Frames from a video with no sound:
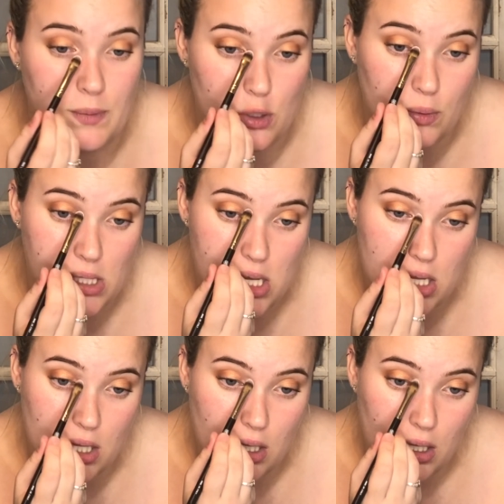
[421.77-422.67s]
Beauty.
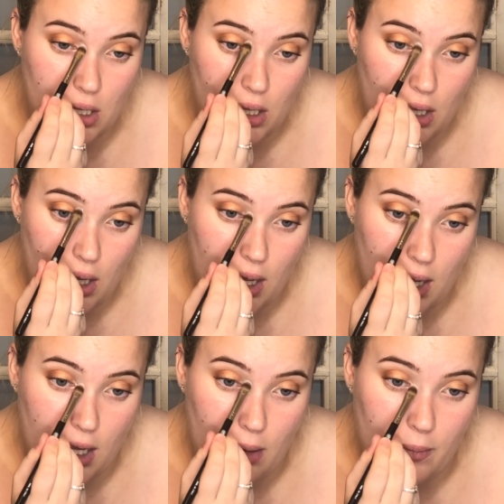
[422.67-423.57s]

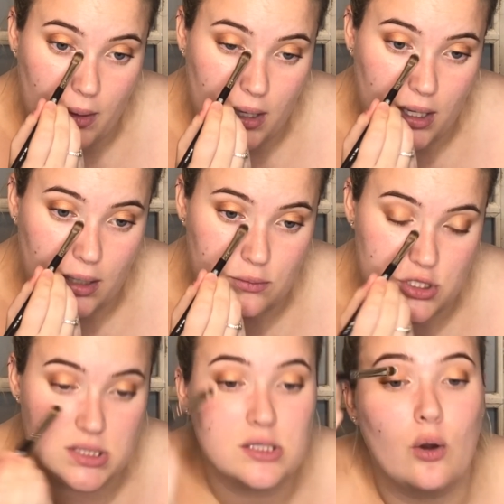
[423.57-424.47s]
And I'm
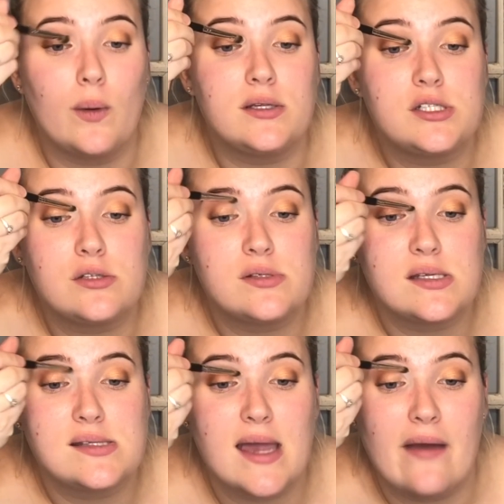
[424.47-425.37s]
just going to,
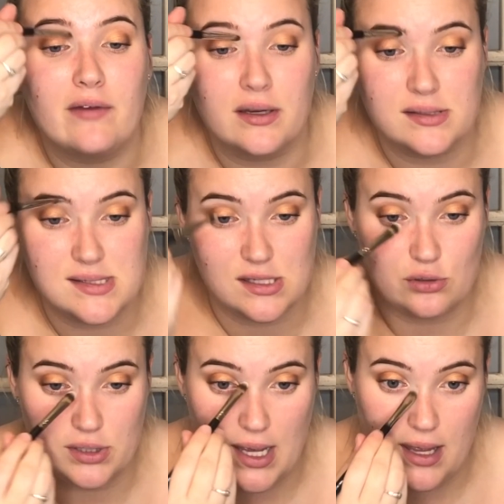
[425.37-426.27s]
since I haven't
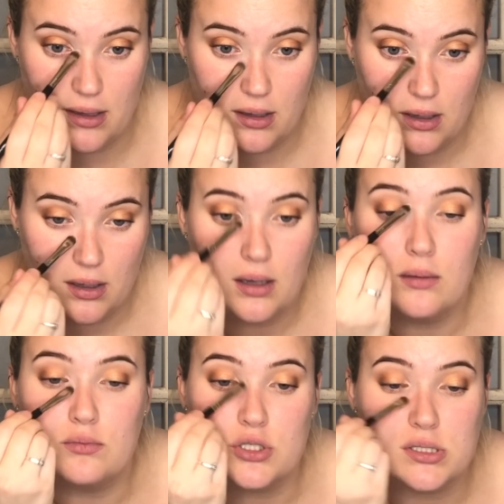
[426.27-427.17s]
concealed yet,
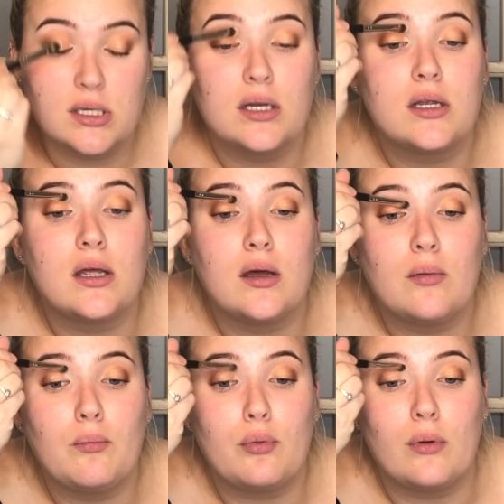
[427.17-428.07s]
I'm just gonna
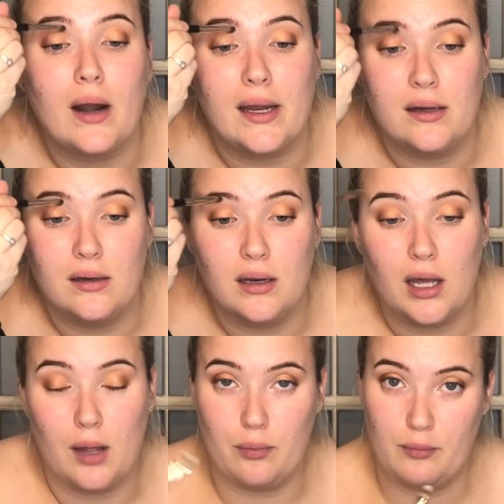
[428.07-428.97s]
brighten
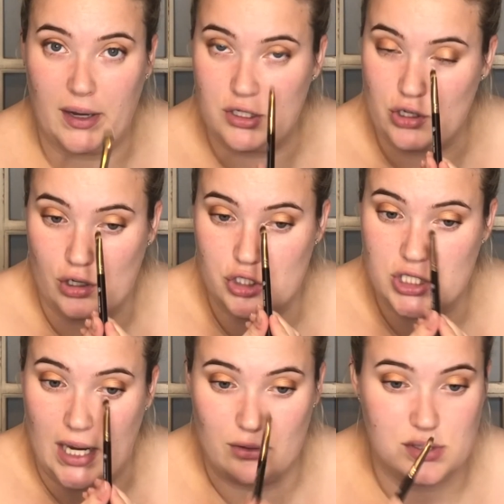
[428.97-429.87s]
up my dark
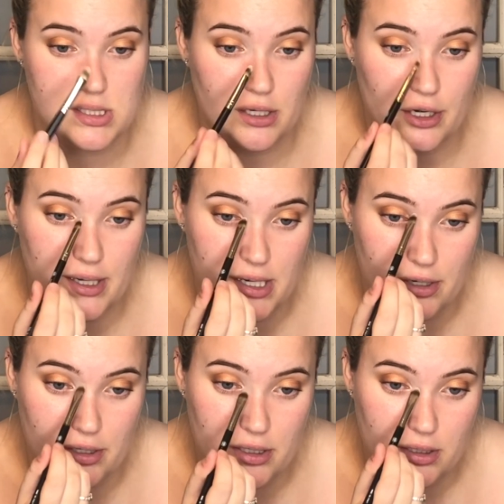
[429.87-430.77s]
shadows that are
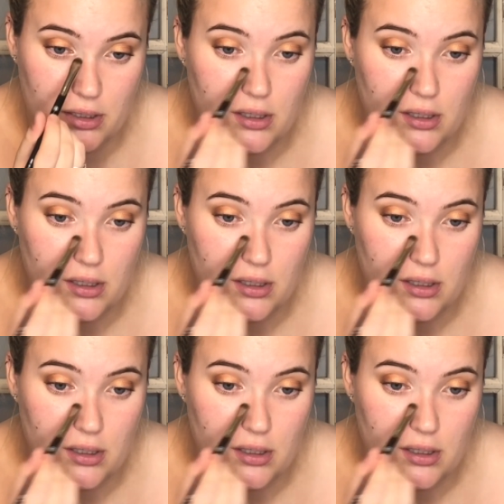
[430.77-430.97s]
here.